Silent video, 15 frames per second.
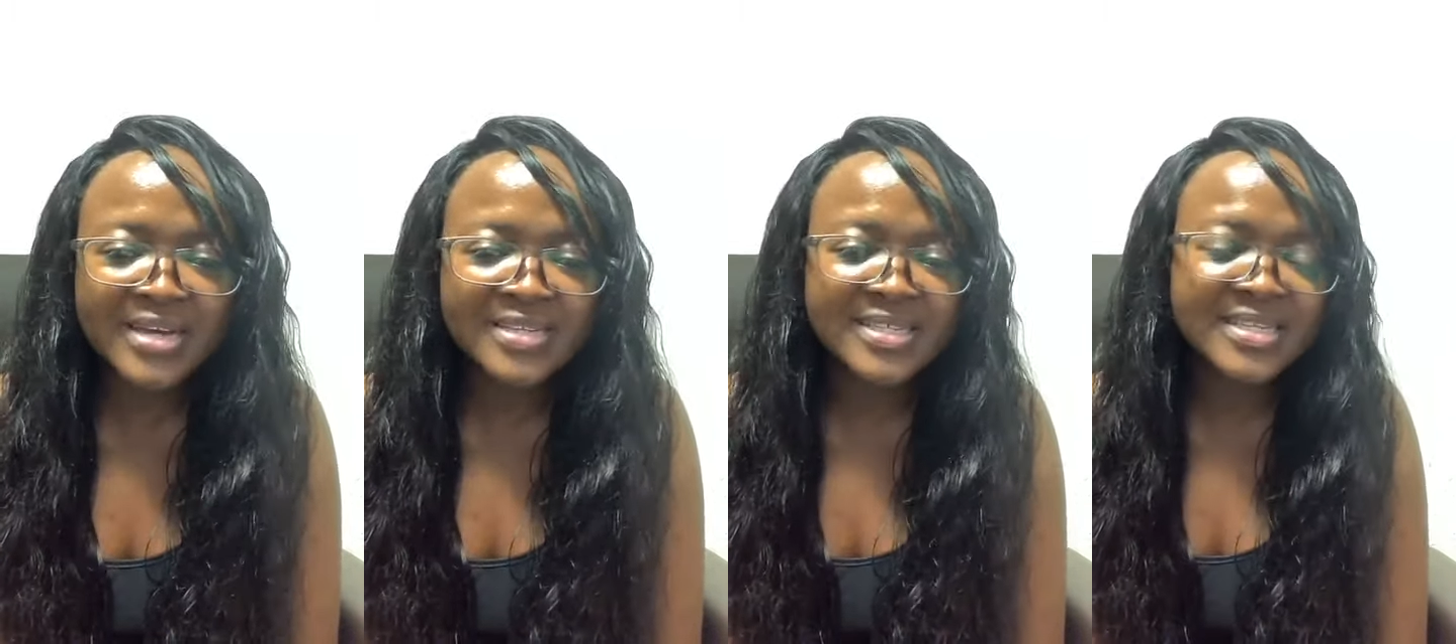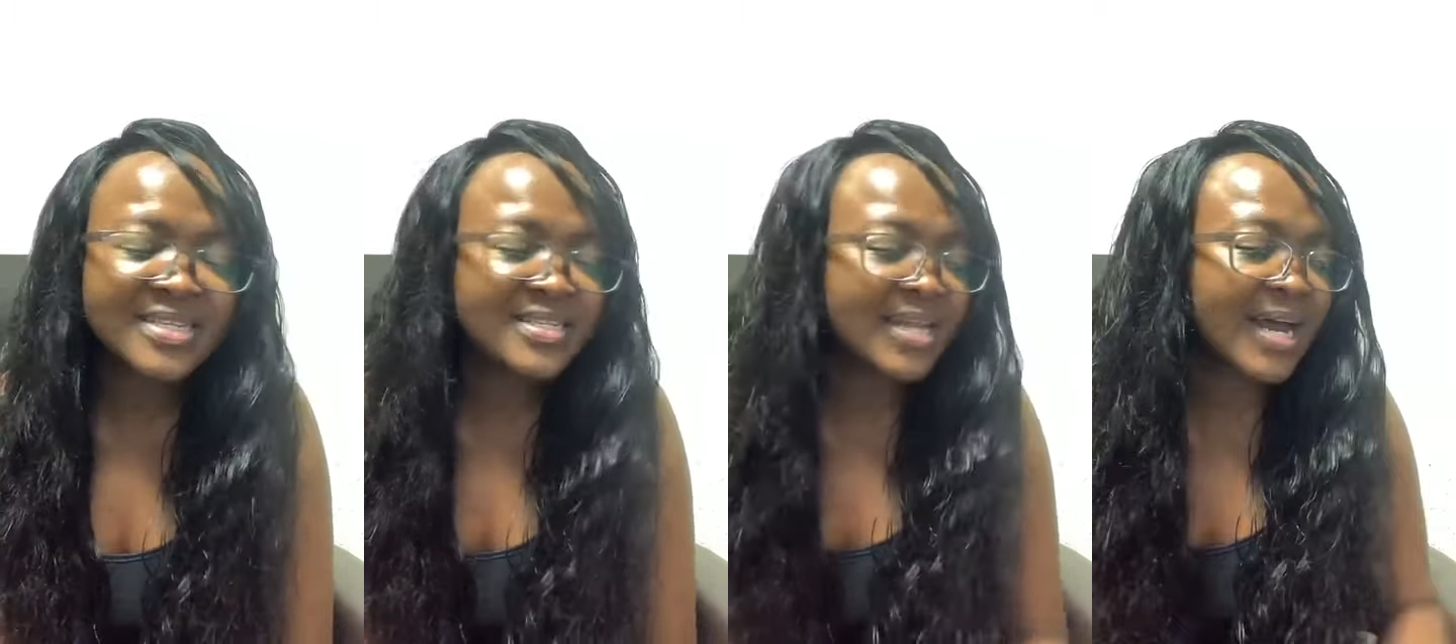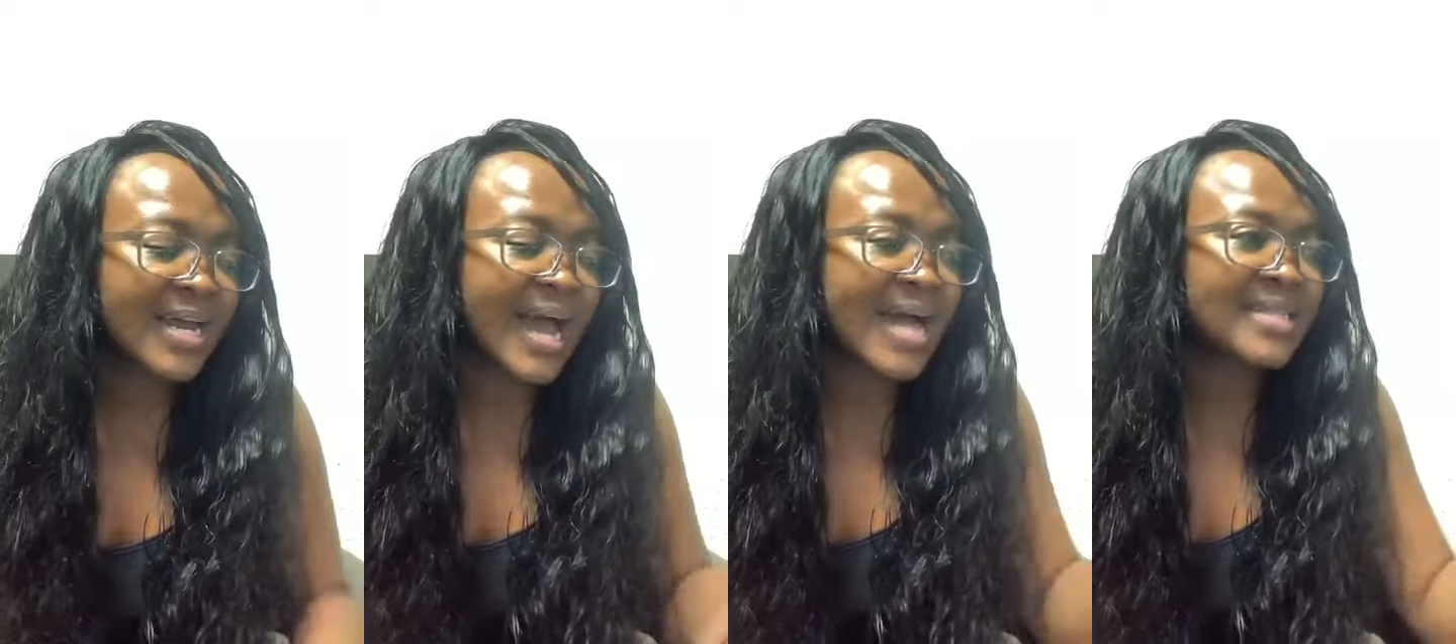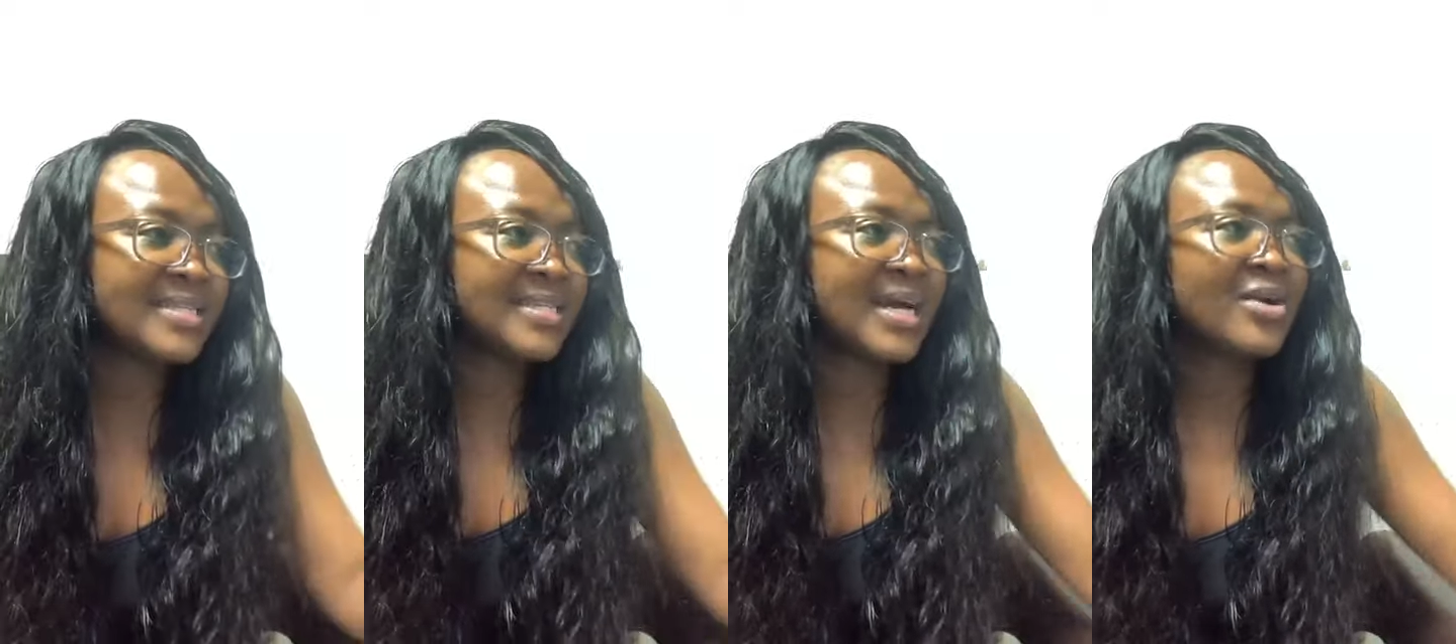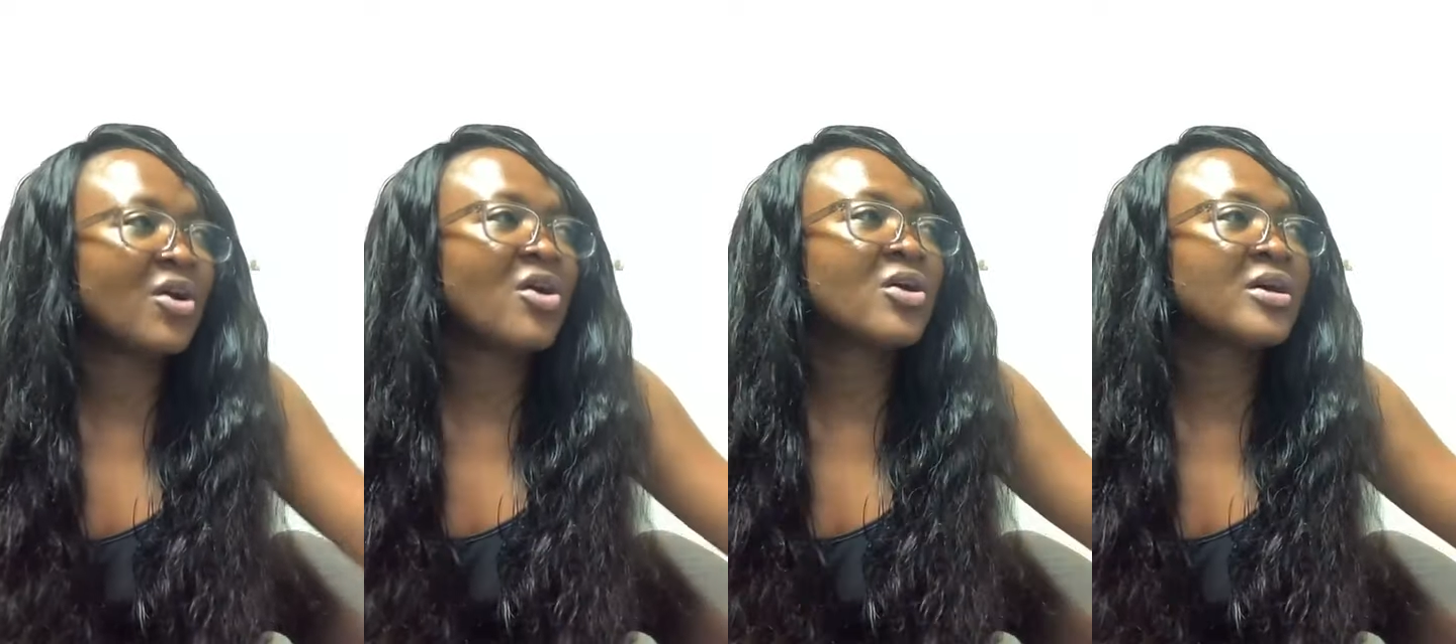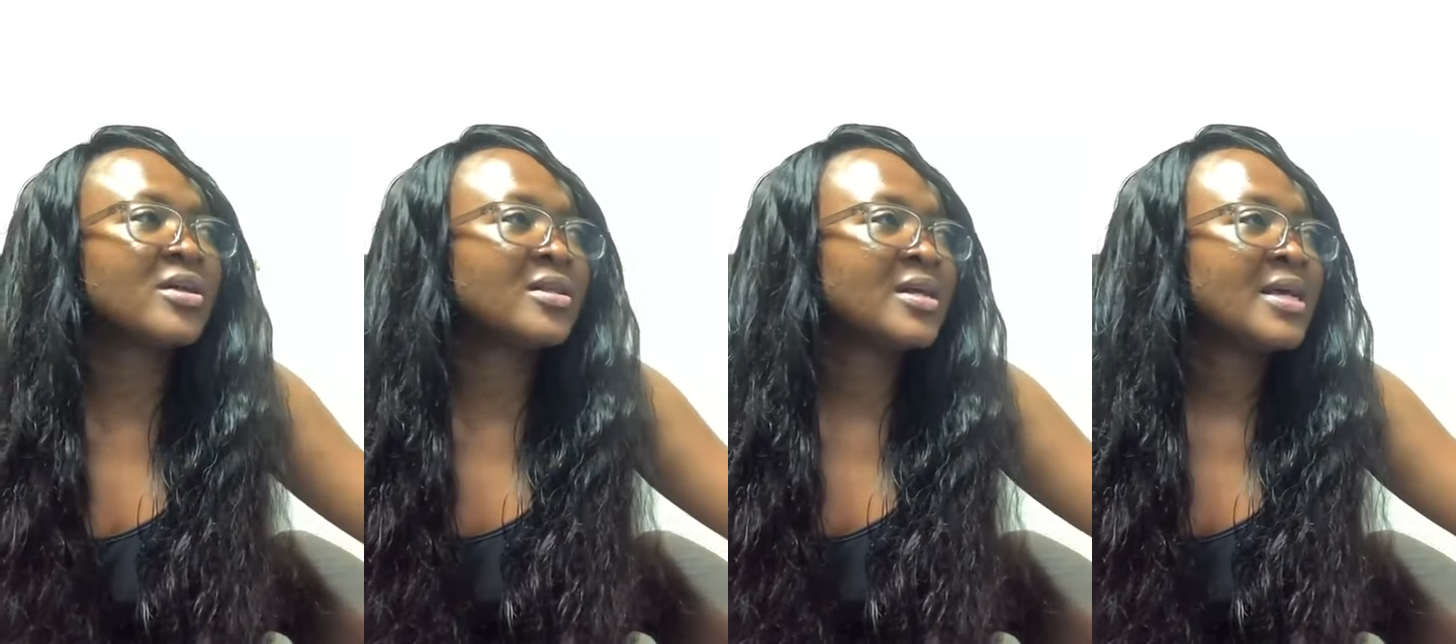a sister, an auntie, an
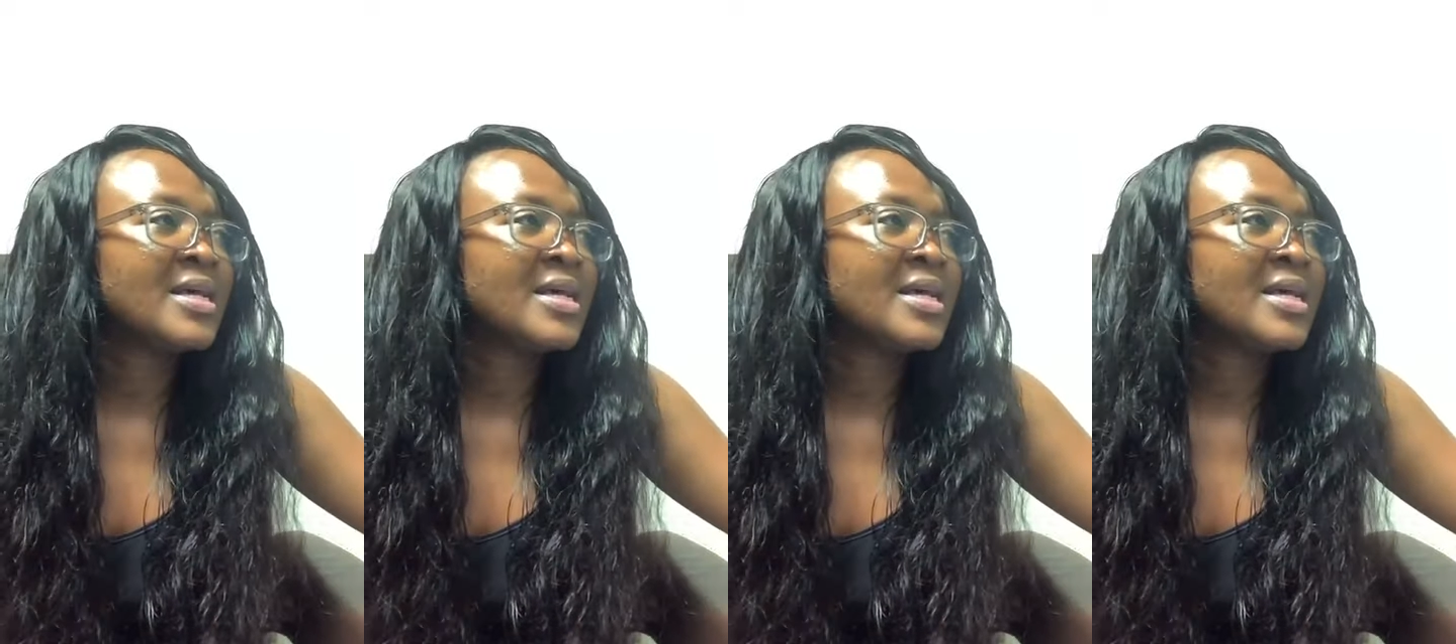uncle,